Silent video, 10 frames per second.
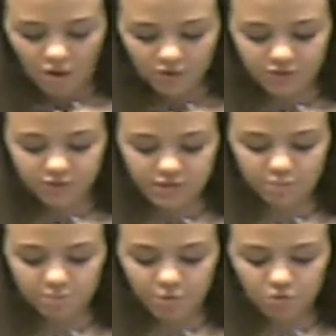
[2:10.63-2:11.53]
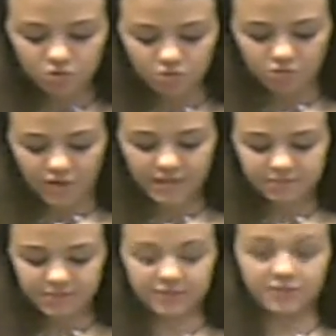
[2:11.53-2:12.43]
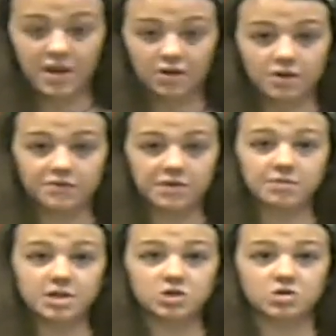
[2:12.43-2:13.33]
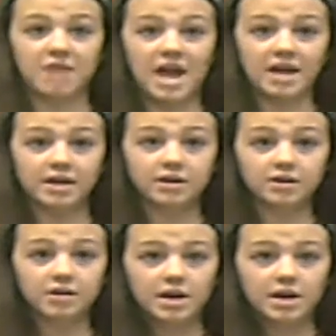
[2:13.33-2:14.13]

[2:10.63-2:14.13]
Also, some emotional aspects of caregiving can be traumatic,